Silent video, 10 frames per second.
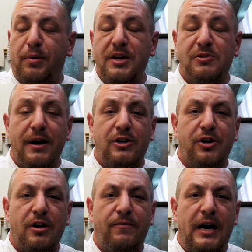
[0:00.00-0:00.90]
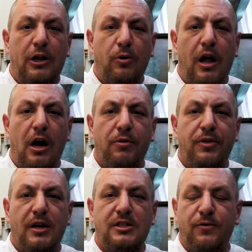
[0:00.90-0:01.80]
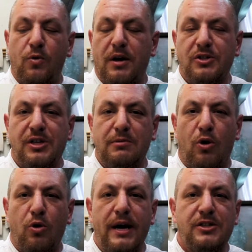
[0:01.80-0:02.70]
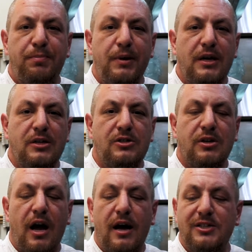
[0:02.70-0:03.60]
please make sure to follow along with us if you want to see more recipes,